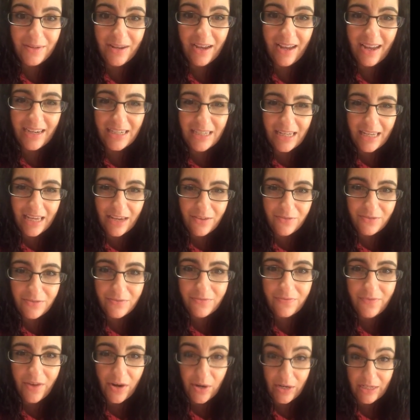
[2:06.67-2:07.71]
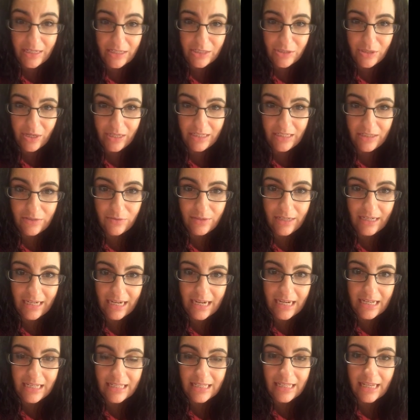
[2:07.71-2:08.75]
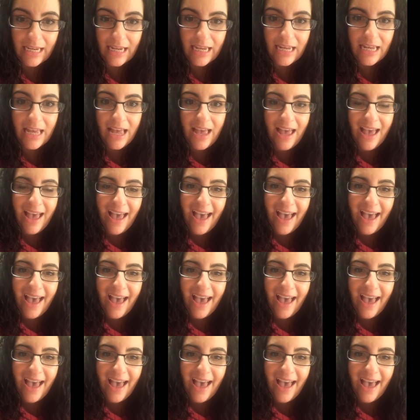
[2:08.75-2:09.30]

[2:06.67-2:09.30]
but I actually get very distracted really easily.